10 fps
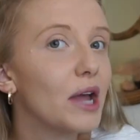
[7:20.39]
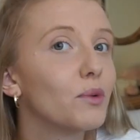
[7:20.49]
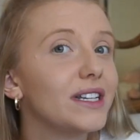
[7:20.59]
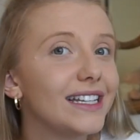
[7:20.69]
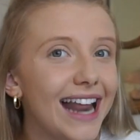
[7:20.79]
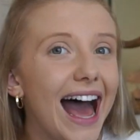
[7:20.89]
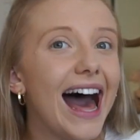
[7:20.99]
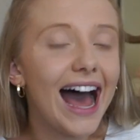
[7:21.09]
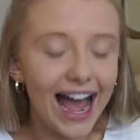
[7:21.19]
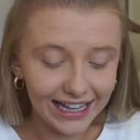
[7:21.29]
I would
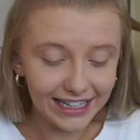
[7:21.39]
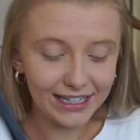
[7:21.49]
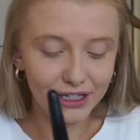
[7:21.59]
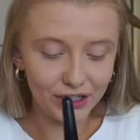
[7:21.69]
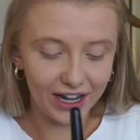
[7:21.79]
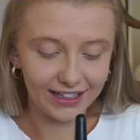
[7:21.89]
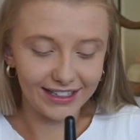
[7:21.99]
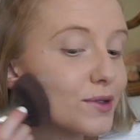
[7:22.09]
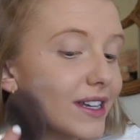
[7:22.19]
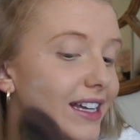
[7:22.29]
highly suggest
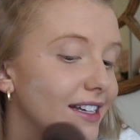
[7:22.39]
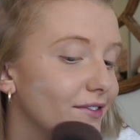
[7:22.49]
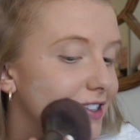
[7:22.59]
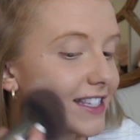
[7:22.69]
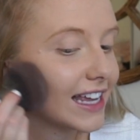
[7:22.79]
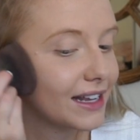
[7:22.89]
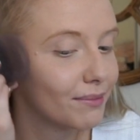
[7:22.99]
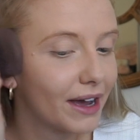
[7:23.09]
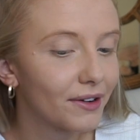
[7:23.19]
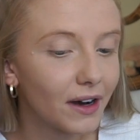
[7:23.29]
using a different setting
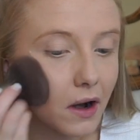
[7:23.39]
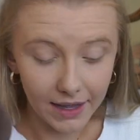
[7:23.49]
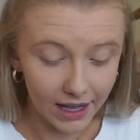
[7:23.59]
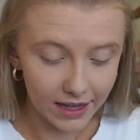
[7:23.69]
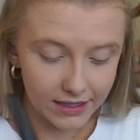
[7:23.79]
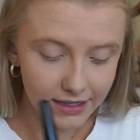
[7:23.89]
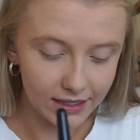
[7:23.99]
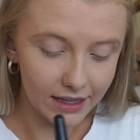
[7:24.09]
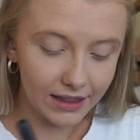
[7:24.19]
powder because